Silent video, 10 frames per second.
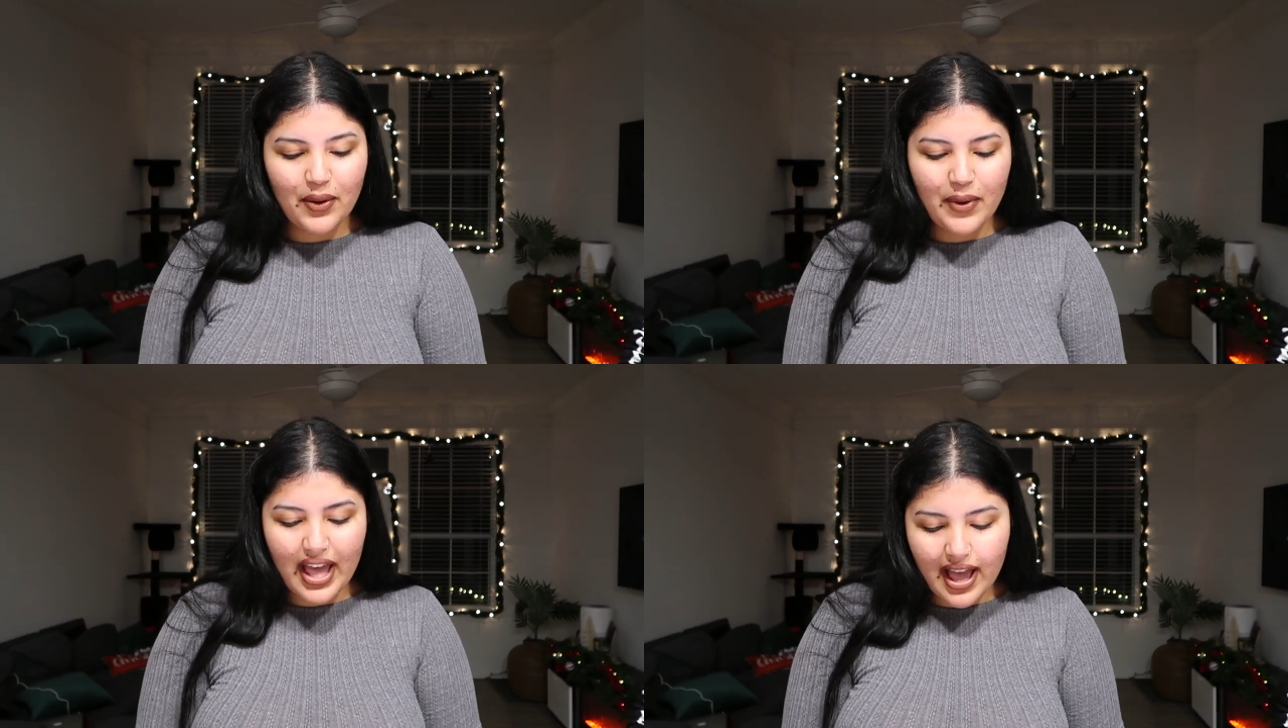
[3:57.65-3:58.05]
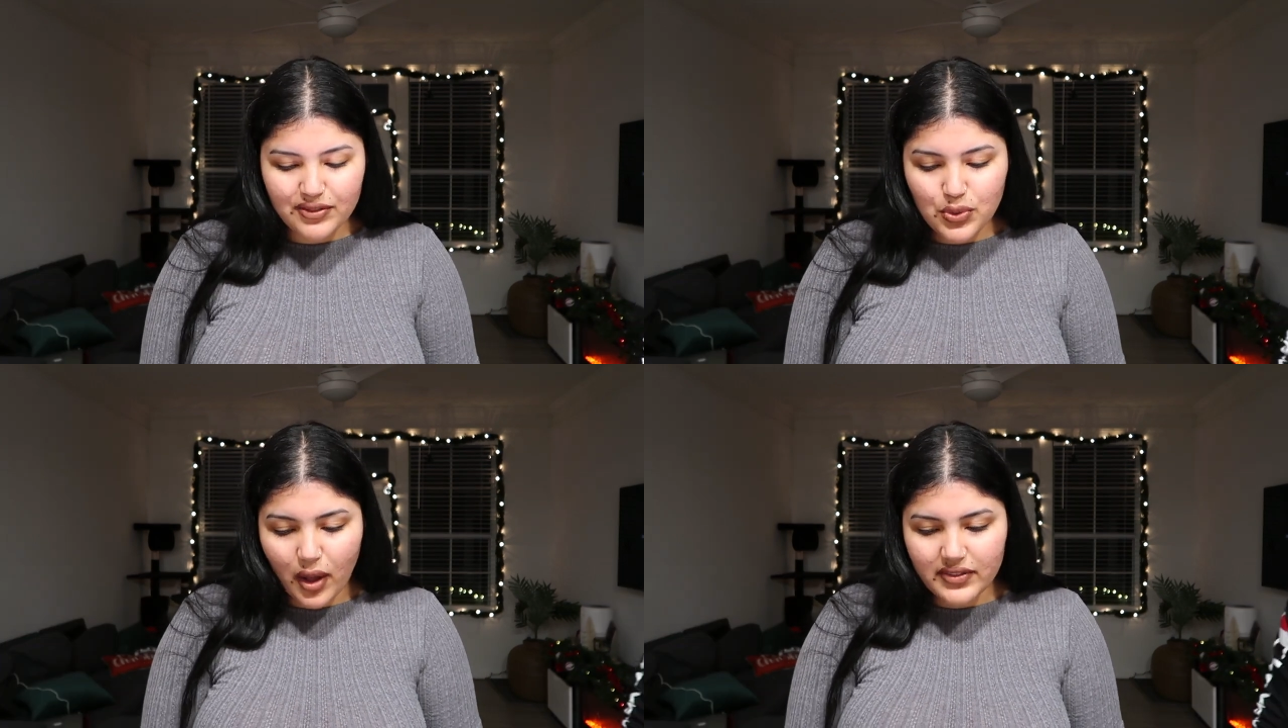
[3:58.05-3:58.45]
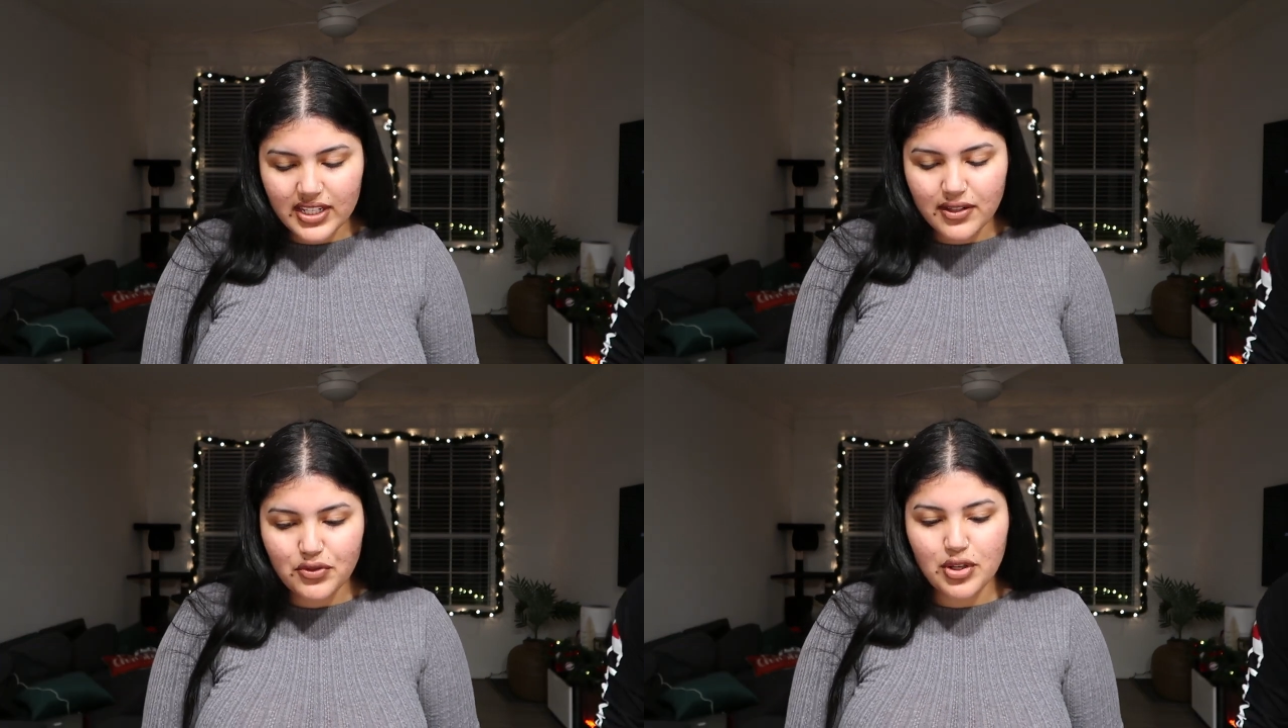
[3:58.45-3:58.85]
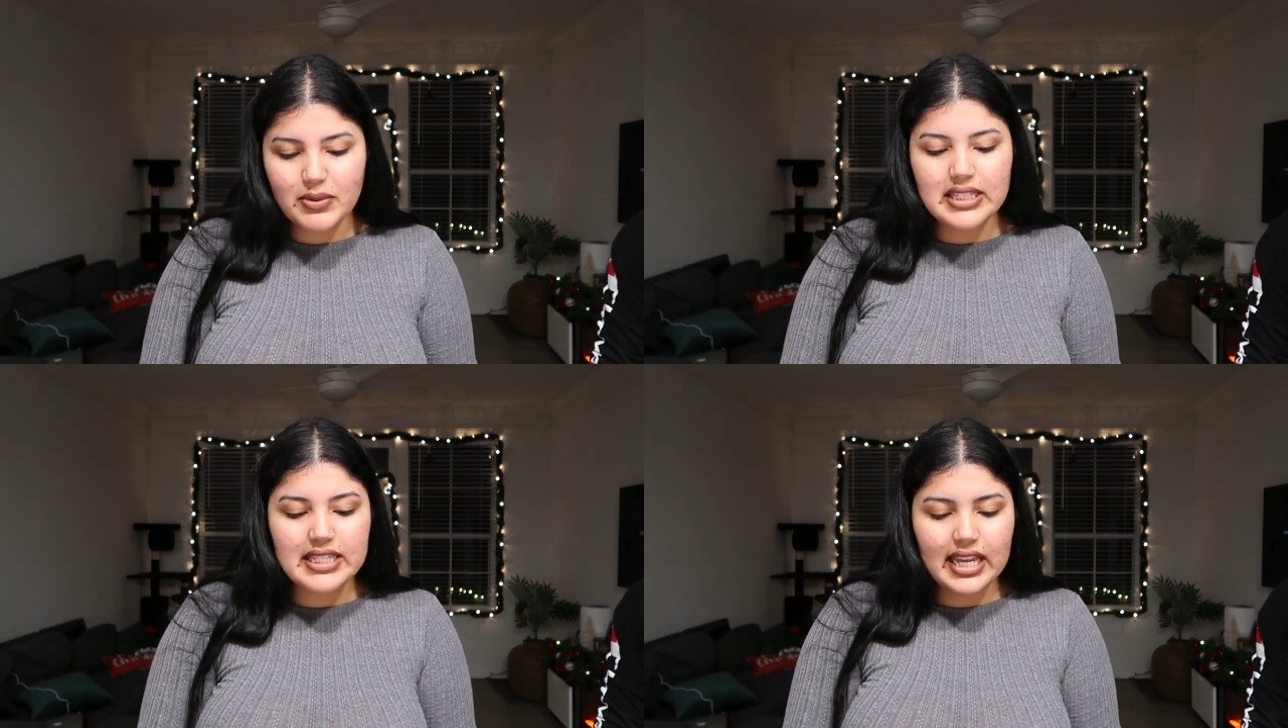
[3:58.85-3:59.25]
we have 12 days of
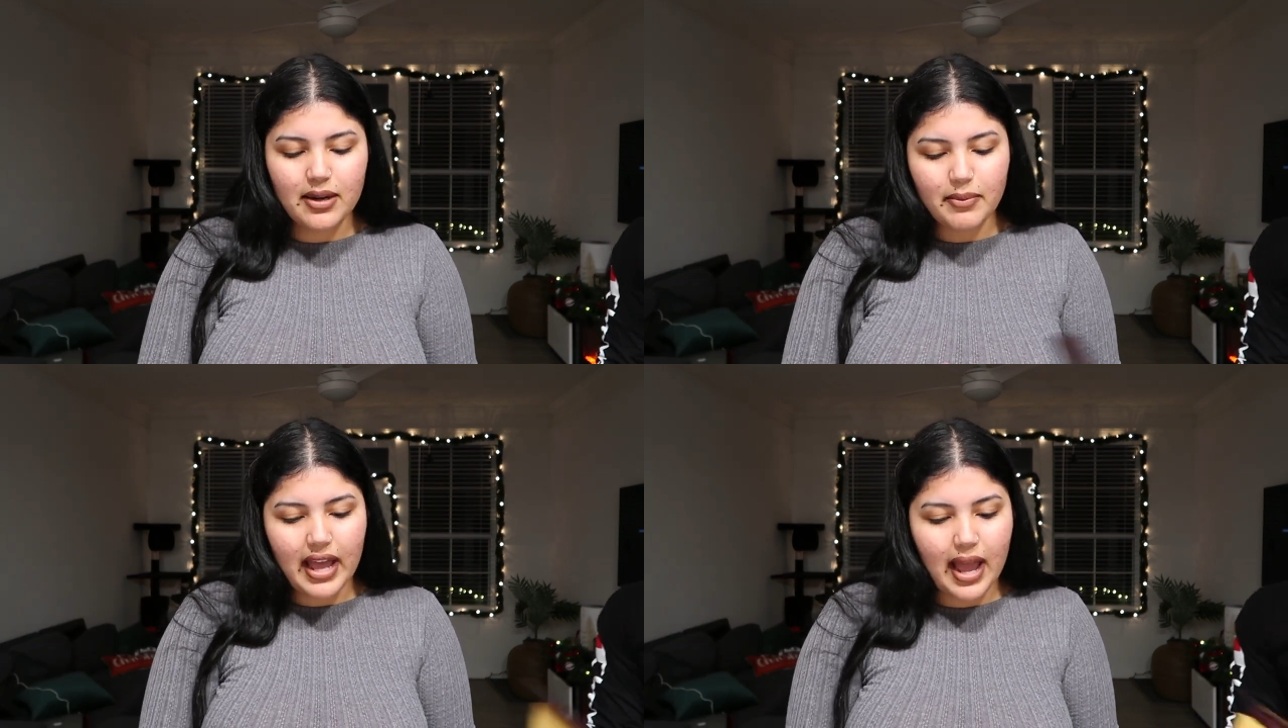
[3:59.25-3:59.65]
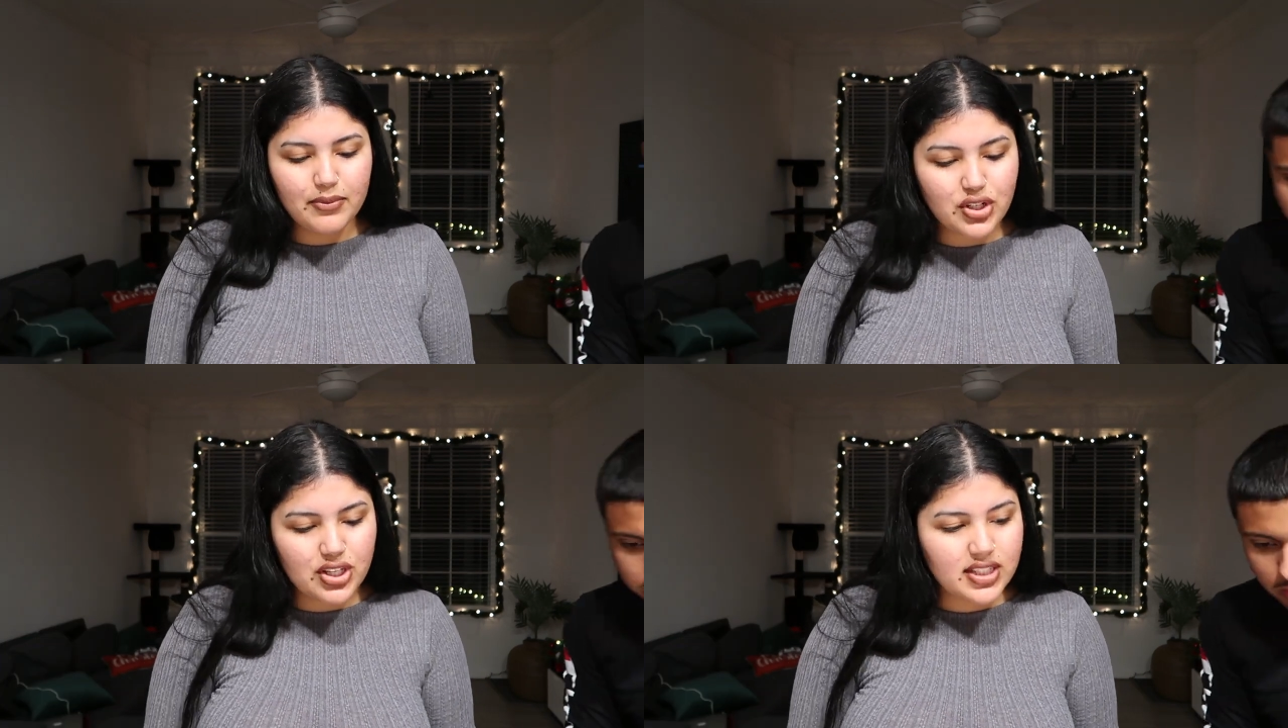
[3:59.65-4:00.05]
Dreaming Skin, but I'm sure